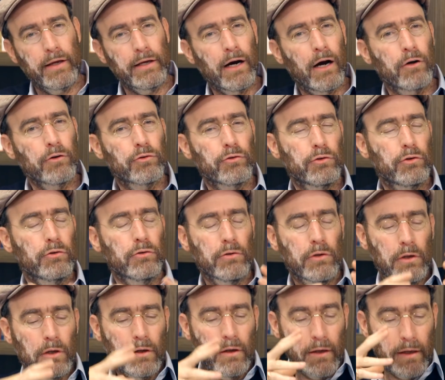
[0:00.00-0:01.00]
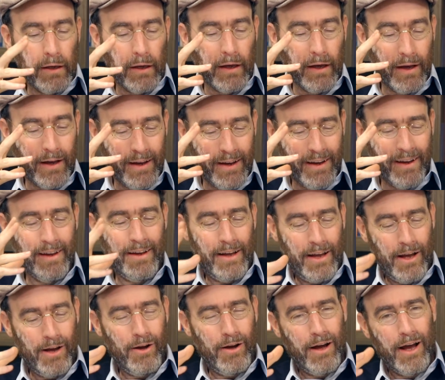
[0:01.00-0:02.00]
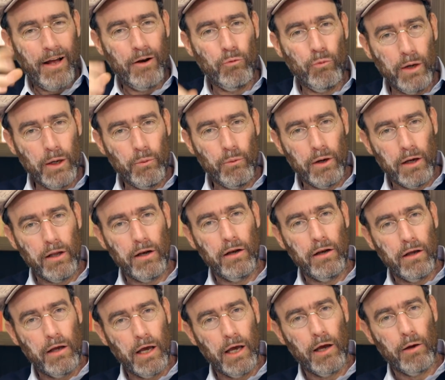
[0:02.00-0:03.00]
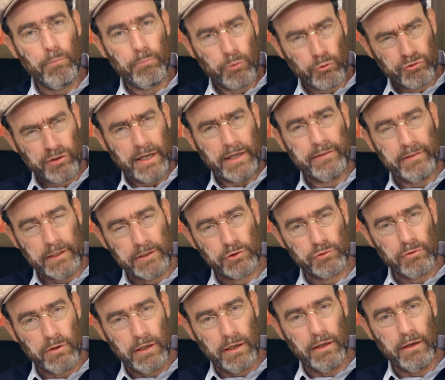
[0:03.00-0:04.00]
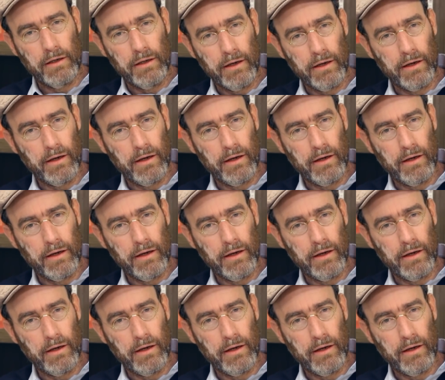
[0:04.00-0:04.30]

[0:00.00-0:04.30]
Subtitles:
they are to you. And we will protect Israel,